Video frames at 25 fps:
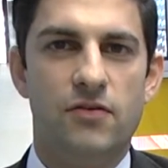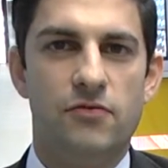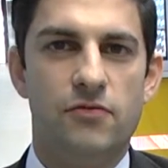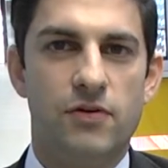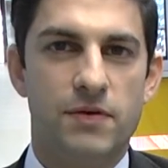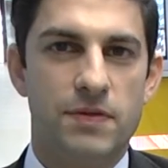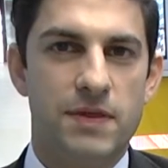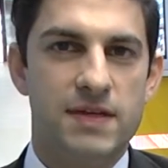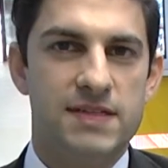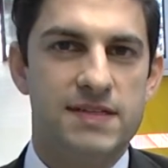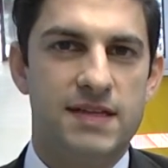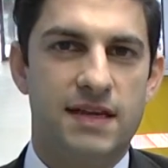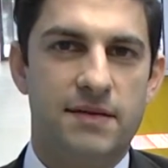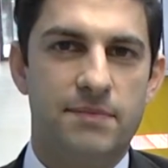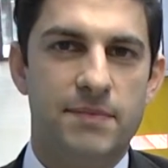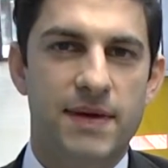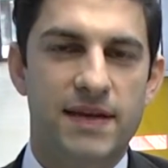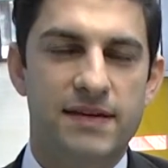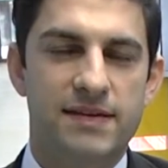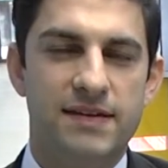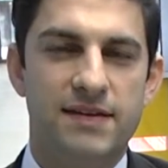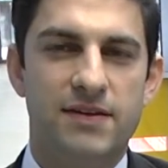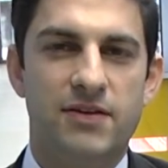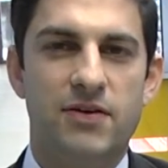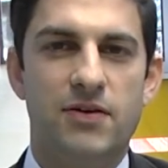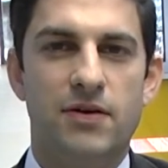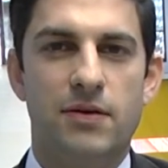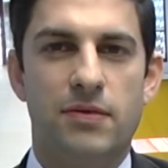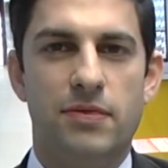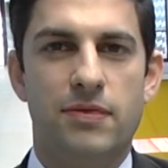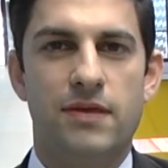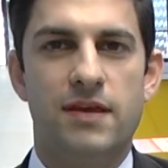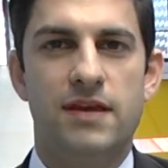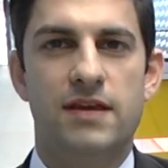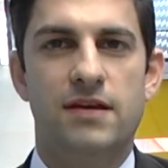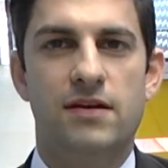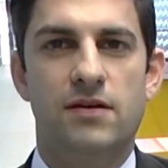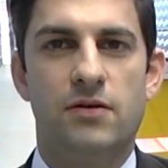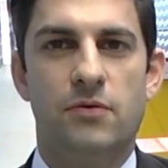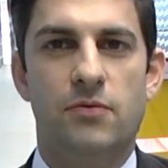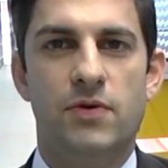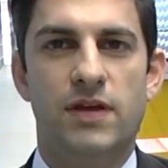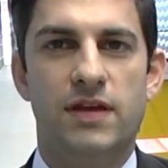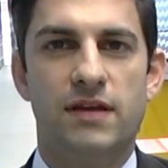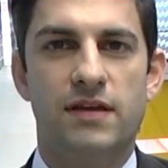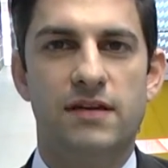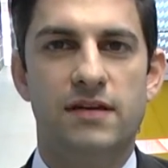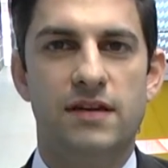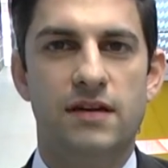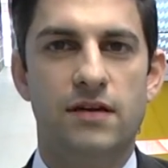For the segmented girth gear, we
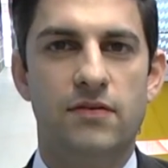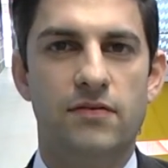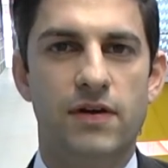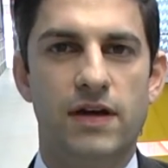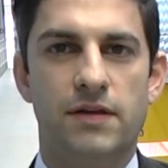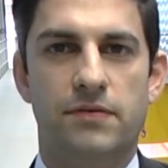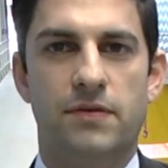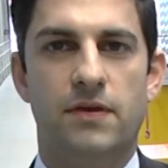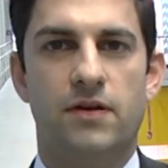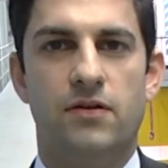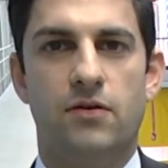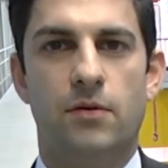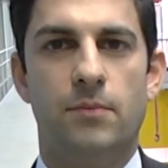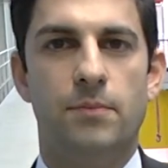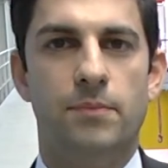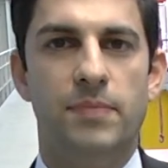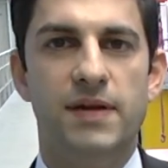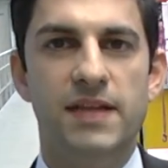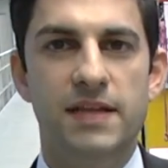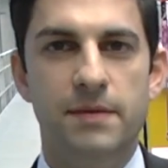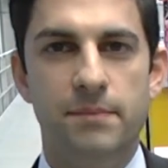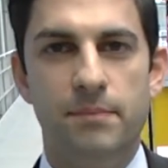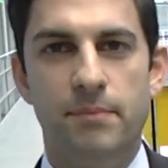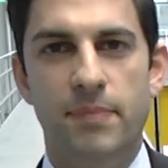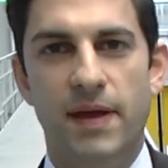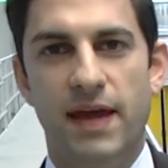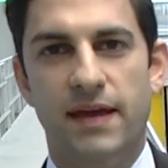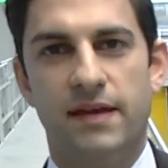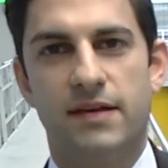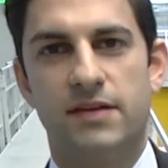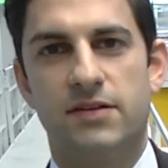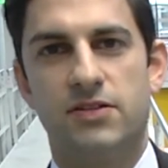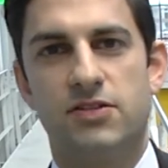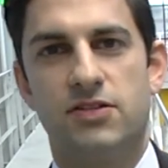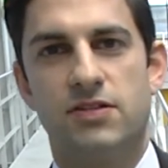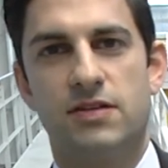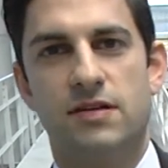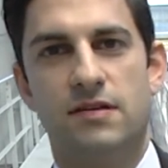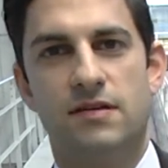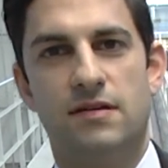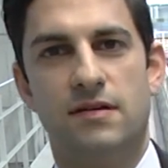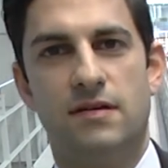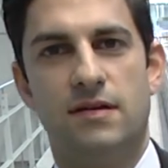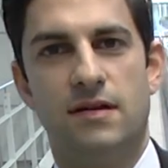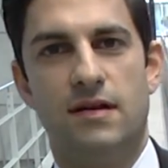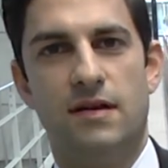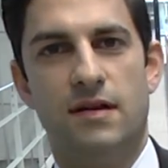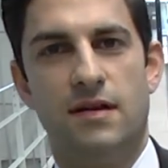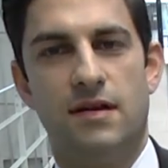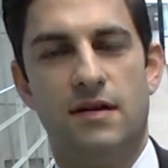can deliver the complete package.
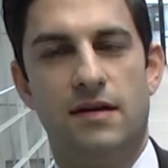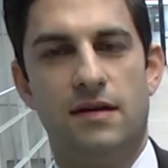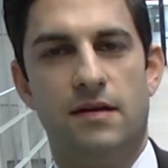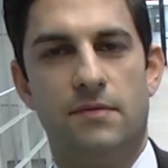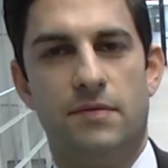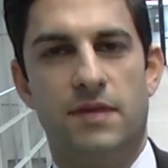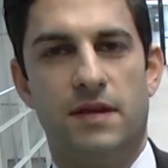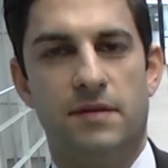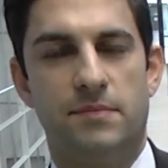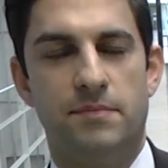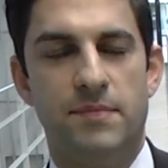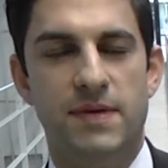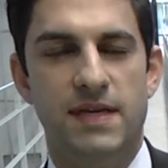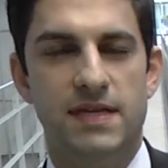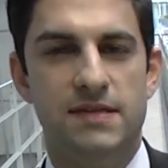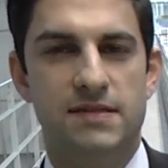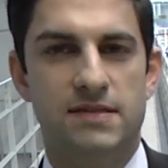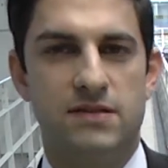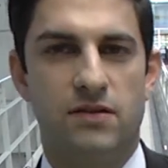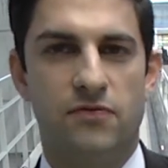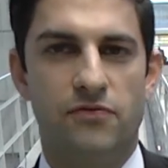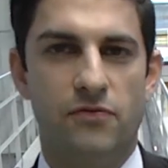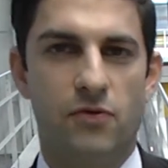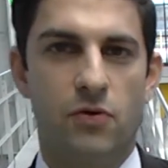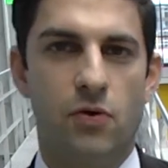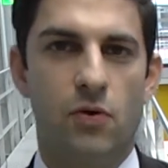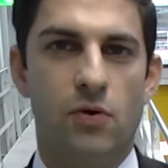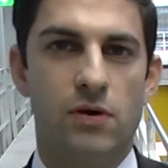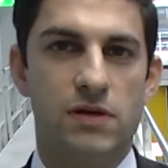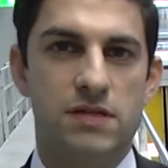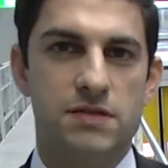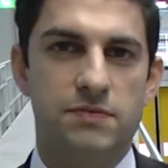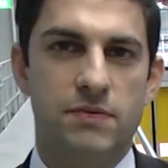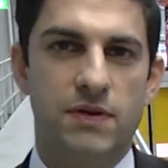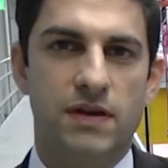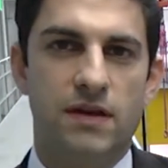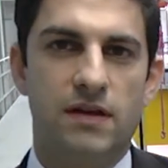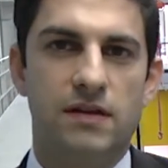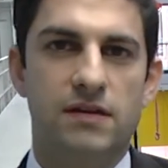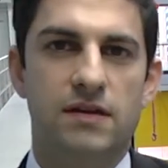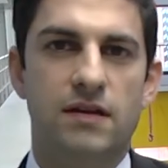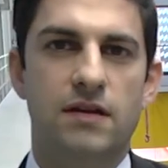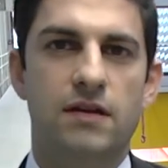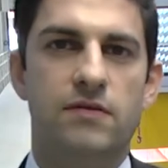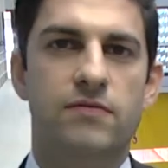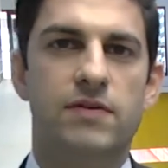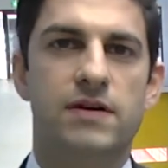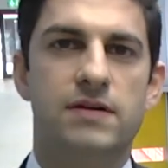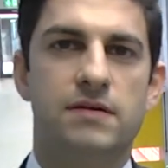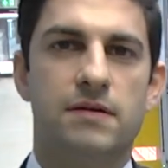That means, of course, we can
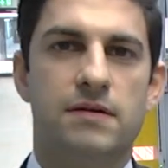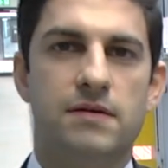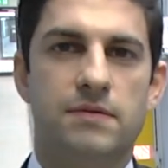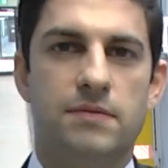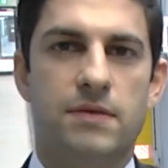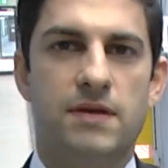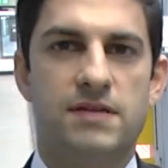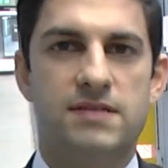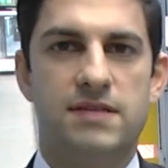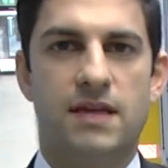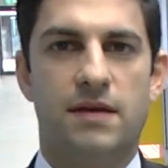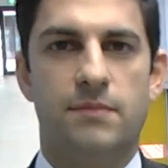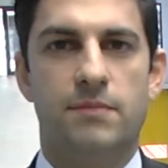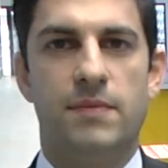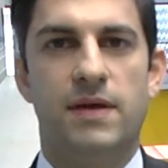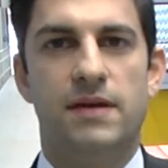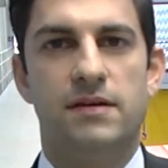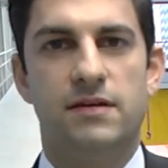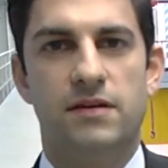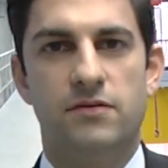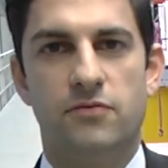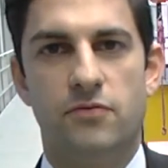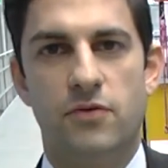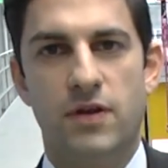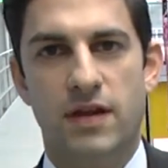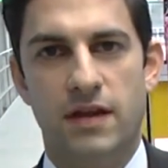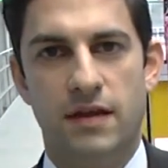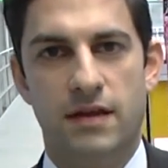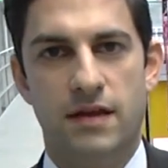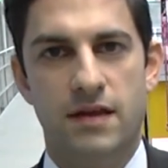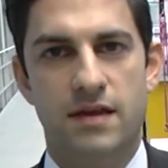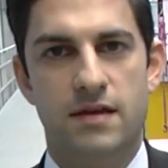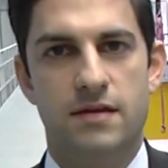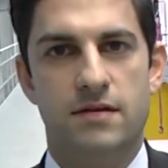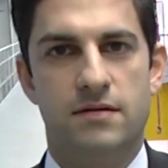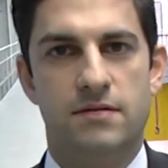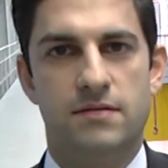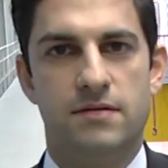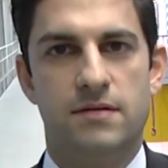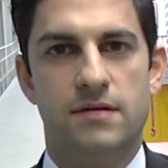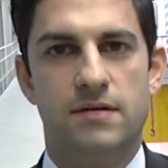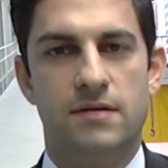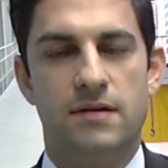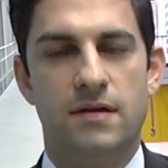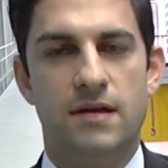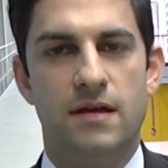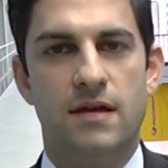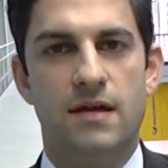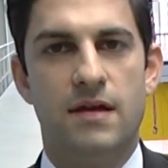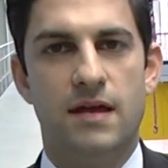deliver the segmented ring gear
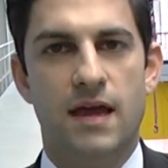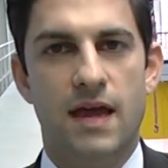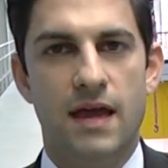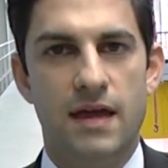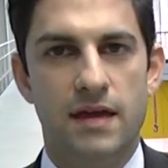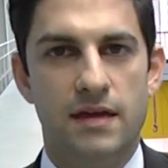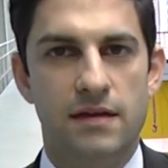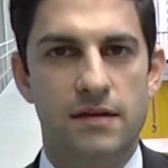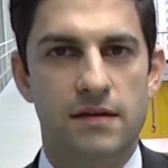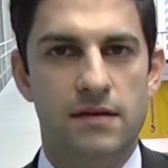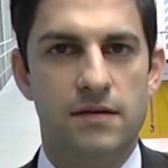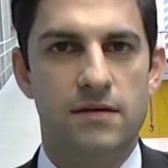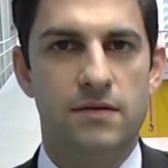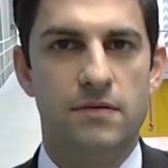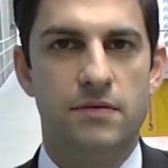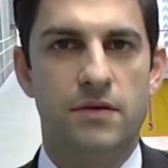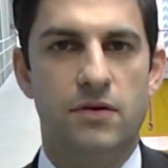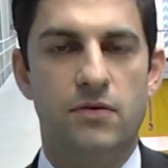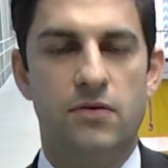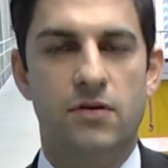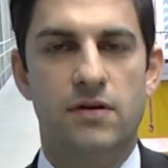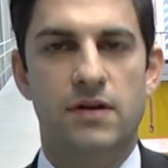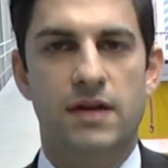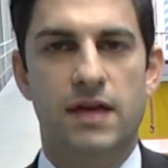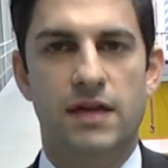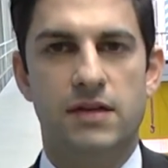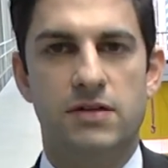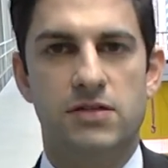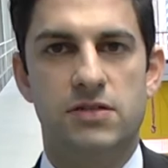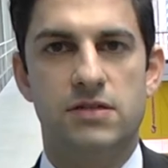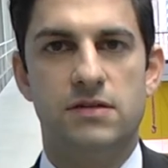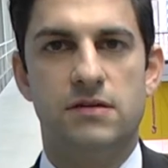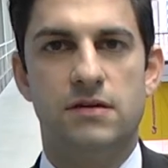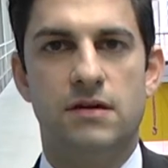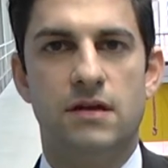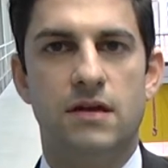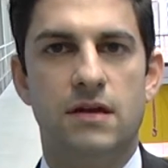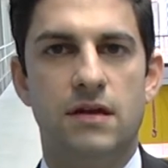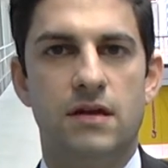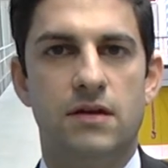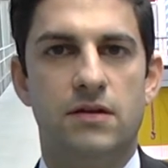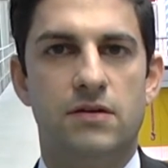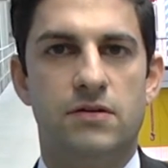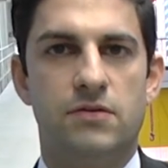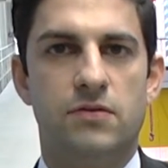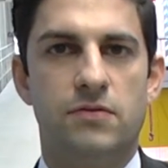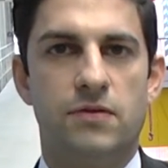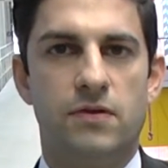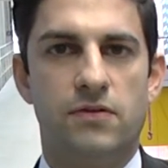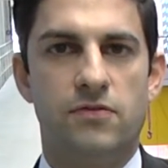and the connection
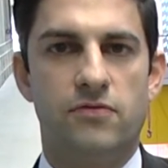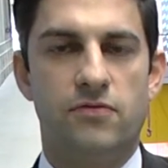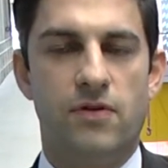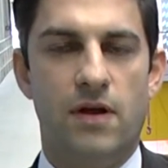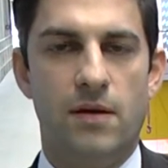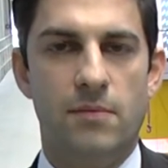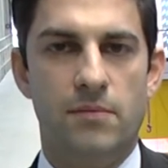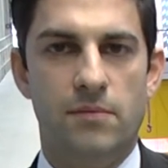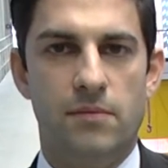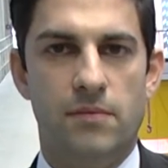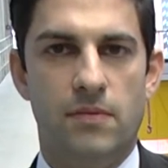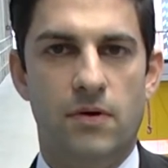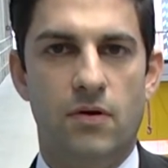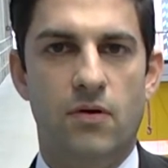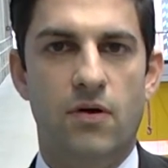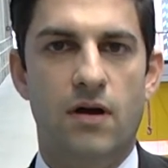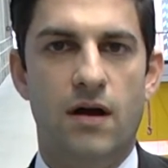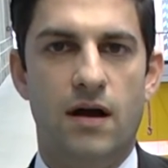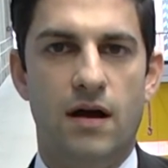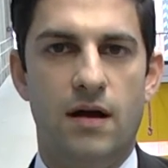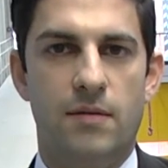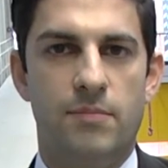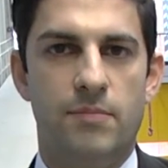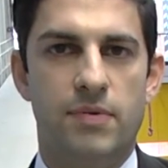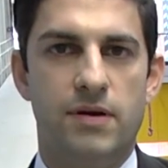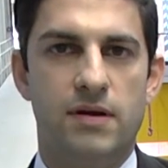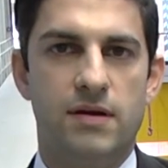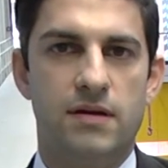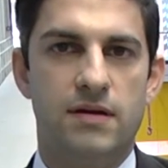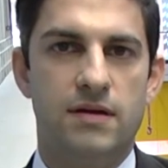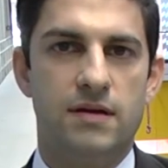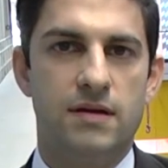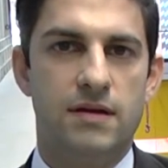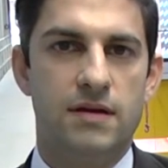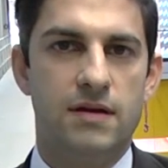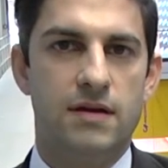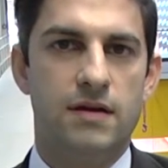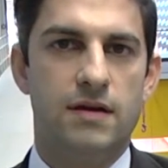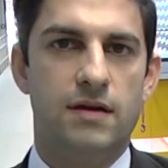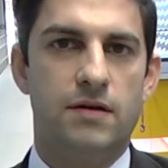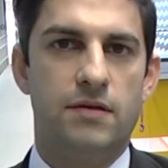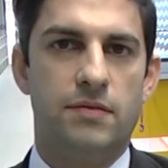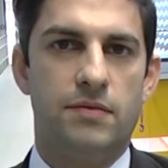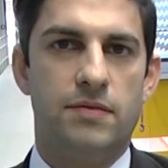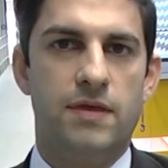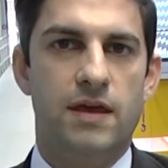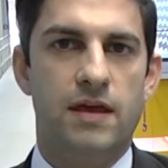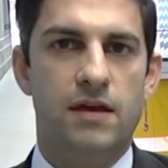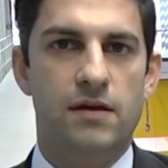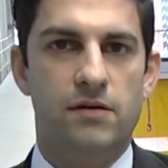to the drum or hub.
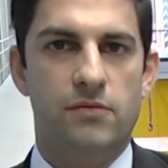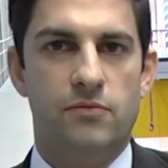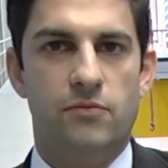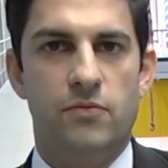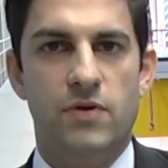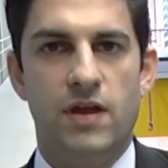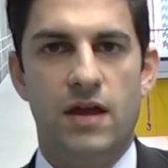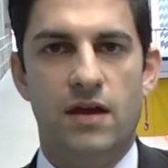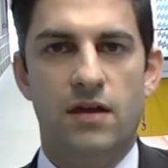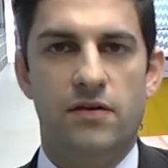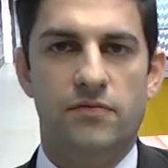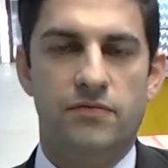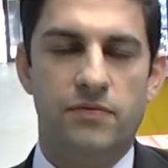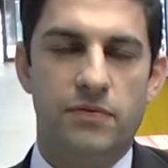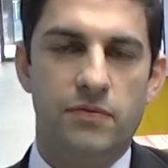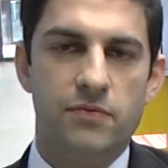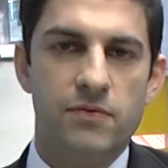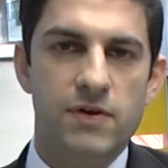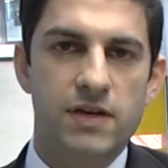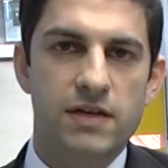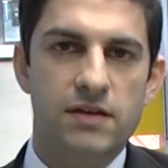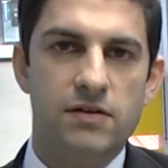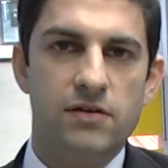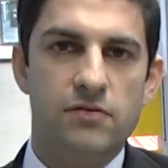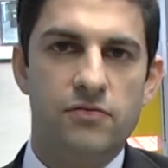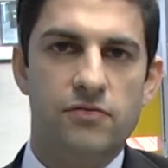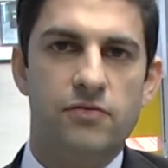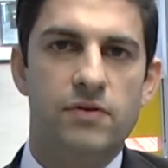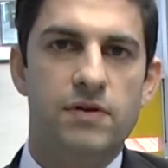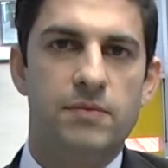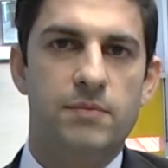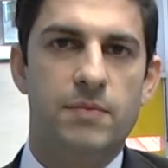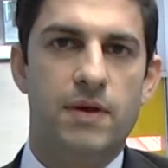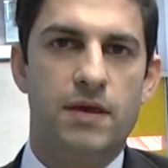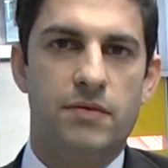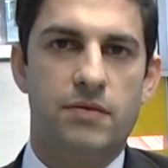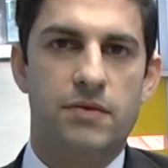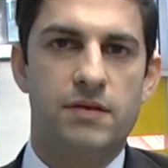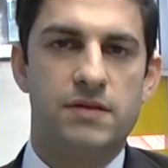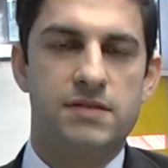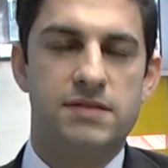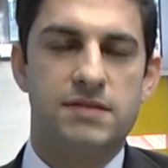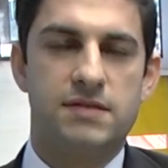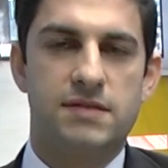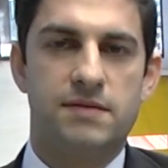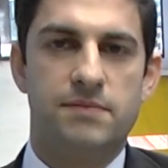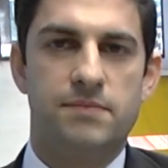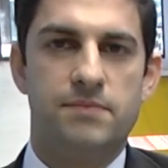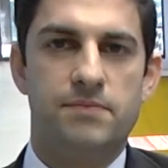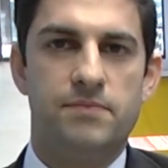There we have three different
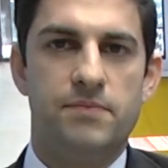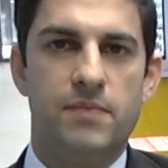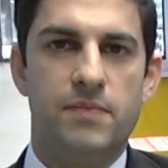methods.